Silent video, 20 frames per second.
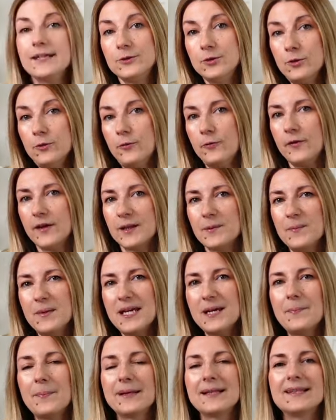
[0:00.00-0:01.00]
they do fit
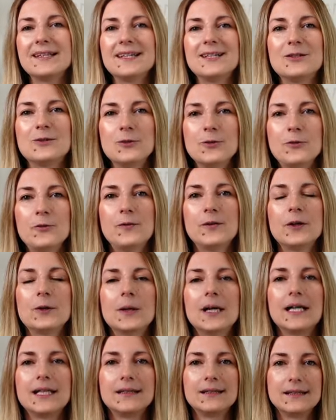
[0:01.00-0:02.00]
me, but they do
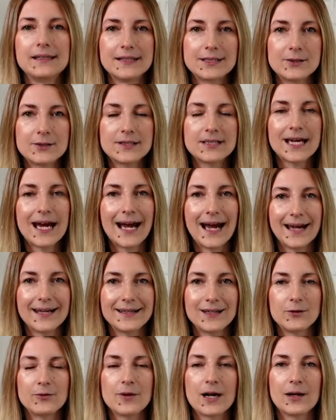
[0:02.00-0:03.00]
feel a little
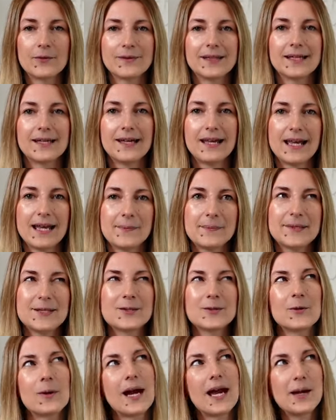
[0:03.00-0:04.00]
tight around the hips.
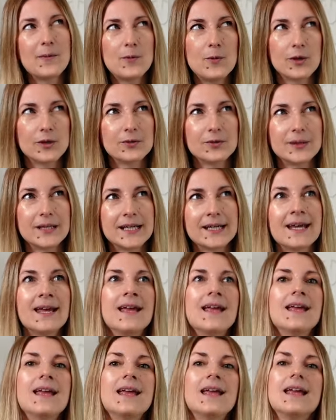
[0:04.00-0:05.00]
So I'm wondering
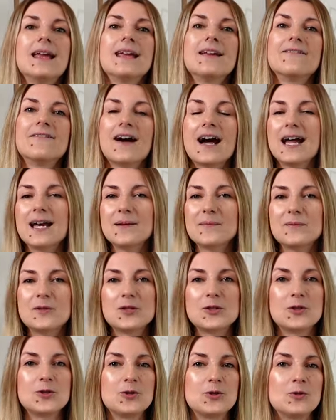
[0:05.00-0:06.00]
if I'm
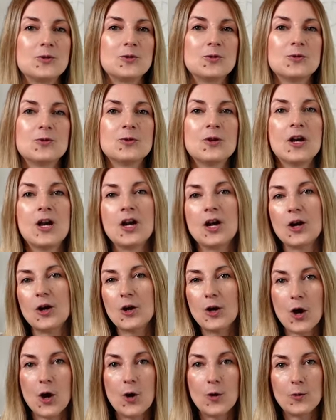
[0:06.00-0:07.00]
to
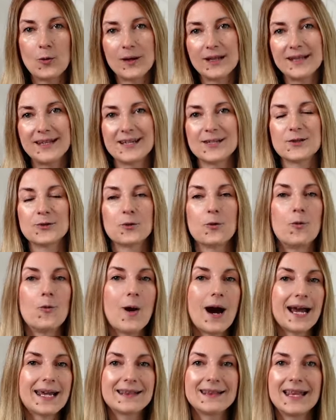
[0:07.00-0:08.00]
go with this
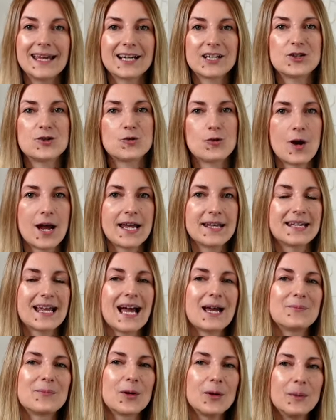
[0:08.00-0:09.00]
wide leg trend,
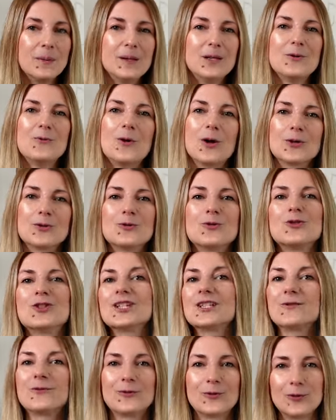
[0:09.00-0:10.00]
I probably want to
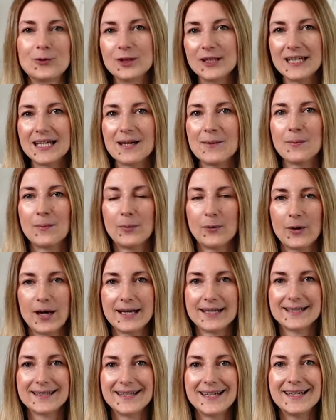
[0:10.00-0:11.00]
just fully
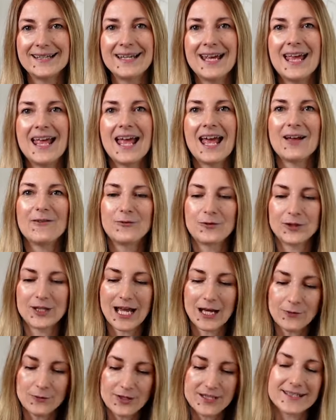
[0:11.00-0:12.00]
embrace it. And for
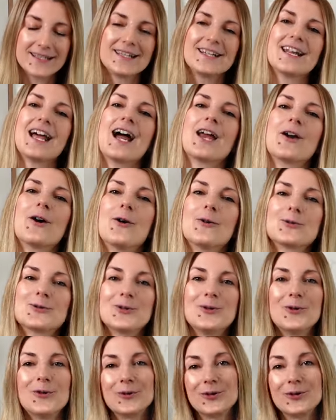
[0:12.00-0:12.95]
that reason, I also